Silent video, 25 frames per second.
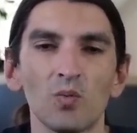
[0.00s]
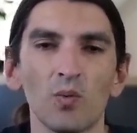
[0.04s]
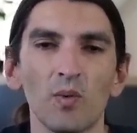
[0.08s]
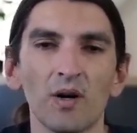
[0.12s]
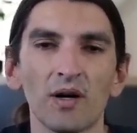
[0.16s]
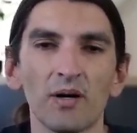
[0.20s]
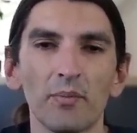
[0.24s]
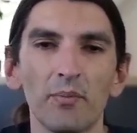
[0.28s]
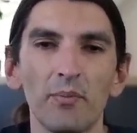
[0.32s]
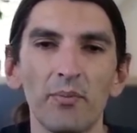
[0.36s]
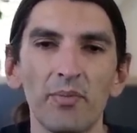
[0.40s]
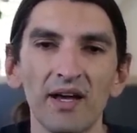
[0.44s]

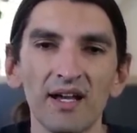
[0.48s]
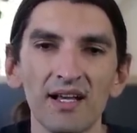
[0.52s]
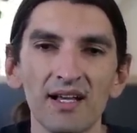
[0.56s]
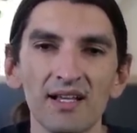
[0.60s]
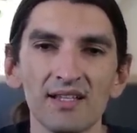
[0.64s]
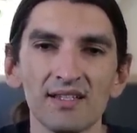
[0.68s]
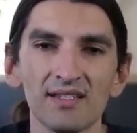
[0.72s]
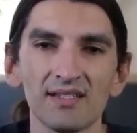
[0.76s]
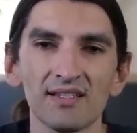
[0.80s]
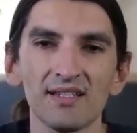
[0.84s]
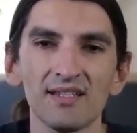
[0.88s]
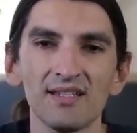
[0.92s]
where
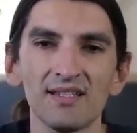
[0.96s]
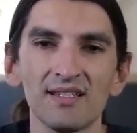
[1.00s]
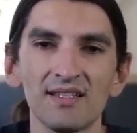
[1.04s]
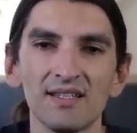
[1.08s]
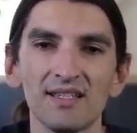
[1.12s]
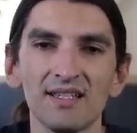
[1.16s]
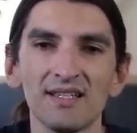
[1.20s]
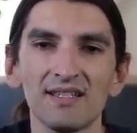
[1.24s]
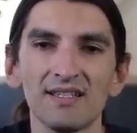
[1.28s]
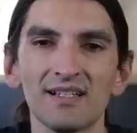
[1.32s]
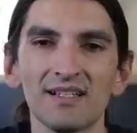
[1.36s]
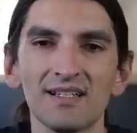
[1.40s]

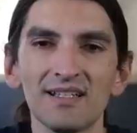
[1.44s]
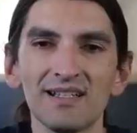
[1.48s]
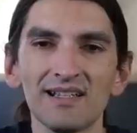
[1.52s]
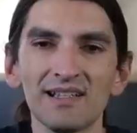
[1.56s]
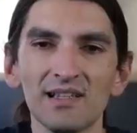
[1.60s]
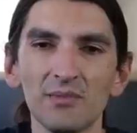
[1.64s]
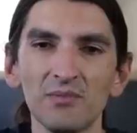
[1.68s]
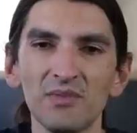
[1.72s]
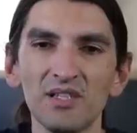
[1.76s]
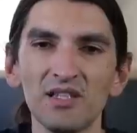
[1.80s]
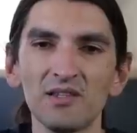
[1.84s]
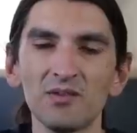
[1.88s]
Pegasus
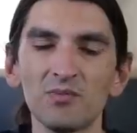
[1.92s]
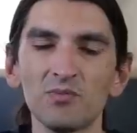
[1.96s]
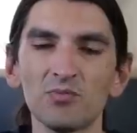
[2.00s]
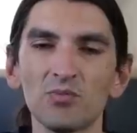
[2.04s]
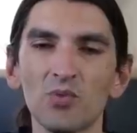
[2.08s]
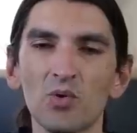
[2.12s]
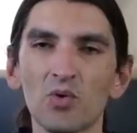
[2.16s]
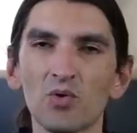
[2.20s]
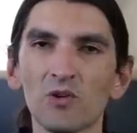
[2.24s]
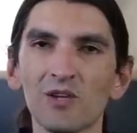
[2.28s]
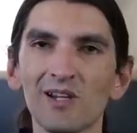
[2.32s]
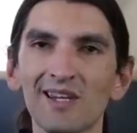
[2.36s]
little bit
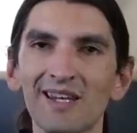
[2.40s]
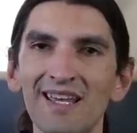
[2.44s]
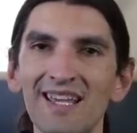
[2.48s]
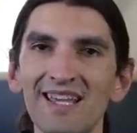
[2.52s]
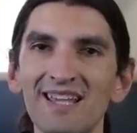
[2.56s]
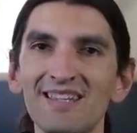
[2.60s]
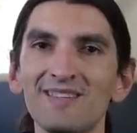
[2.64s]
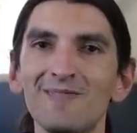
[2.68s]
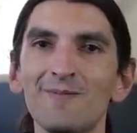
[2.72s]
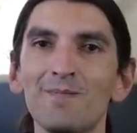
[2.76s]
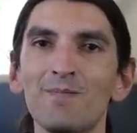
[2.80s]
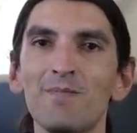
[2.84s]
more
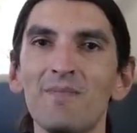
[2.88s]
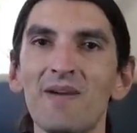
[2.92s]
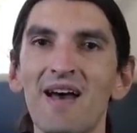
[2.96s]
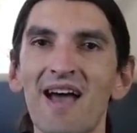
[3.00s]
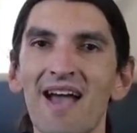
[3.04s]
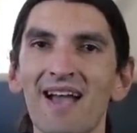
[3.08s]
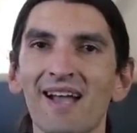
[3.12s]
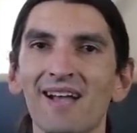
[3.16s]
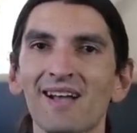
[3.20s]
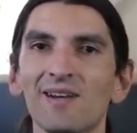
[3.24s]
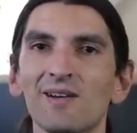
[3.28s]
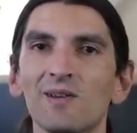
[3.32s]
laid
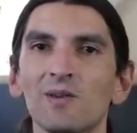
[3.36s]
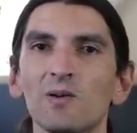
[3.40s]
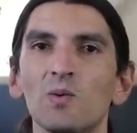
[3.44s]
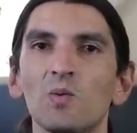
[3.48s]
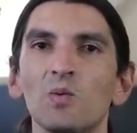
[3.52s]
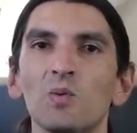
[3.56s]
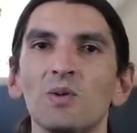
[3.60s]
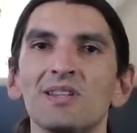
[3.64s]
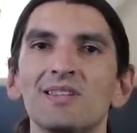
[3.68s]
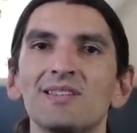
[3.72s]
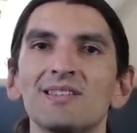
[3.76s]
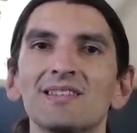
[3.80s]
back
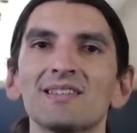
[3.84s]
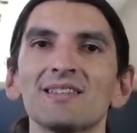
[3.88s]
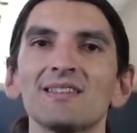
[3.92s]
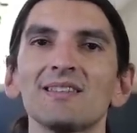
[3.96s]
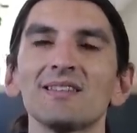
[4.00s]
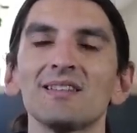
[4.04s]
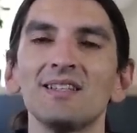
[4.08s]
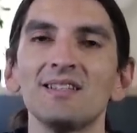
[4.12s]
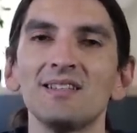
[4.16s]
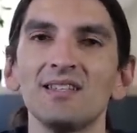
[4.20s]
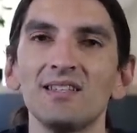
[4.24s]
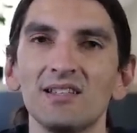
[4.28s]
with
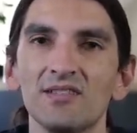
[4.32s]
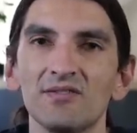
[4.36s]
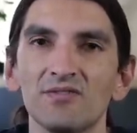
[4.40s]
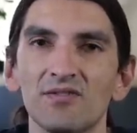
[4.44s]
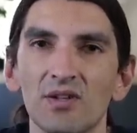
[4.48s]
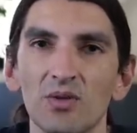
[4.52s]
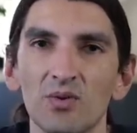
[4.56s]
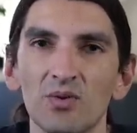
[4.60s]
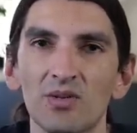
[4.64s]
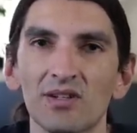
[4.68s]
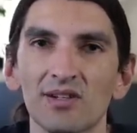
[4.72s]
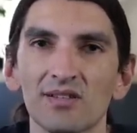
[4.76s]
leading
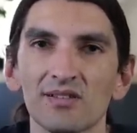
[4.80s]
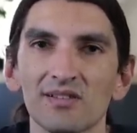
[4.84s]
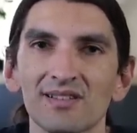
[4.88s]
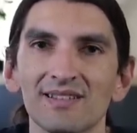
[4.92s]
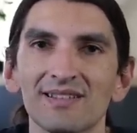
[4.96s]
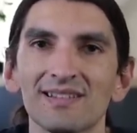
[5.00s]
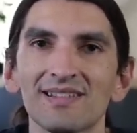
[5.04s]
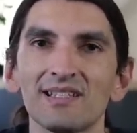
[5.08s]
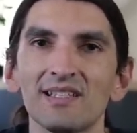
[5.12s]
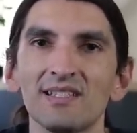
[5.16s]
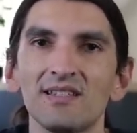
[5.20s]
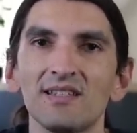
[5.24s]
vocals
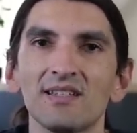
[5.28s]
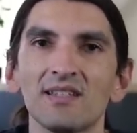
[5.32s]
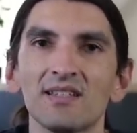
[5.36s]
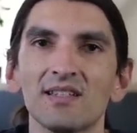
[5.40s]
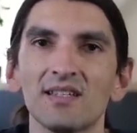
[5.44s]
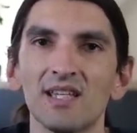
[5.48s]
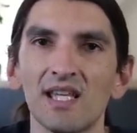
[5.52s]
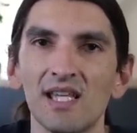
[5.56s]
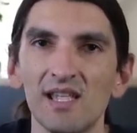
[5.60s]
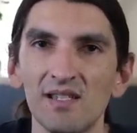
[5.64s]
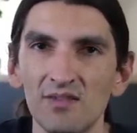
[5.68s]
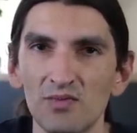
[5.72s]
and
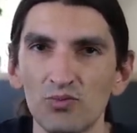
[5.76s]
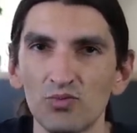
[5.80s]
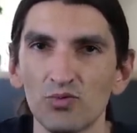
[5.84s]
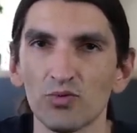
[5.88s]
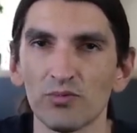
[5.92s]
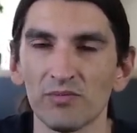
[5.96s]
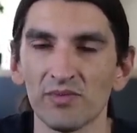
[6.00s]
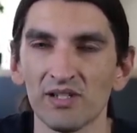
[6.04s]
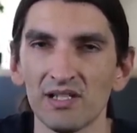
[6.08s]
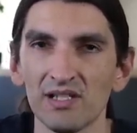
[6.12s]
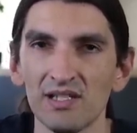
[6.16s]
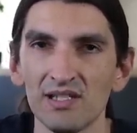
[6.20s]
leading
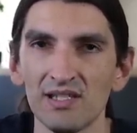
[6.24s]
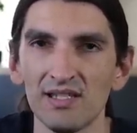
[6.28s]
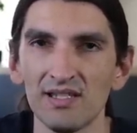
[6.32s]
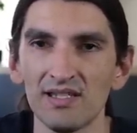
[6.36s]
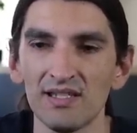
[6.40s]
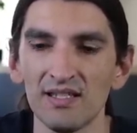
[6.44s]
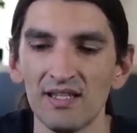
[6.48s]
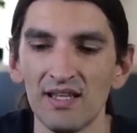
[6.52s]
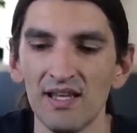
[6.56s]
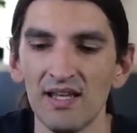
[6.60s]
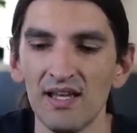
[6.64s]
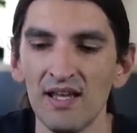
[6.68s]

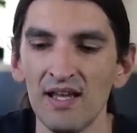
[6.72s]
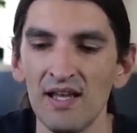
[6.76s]
instruments.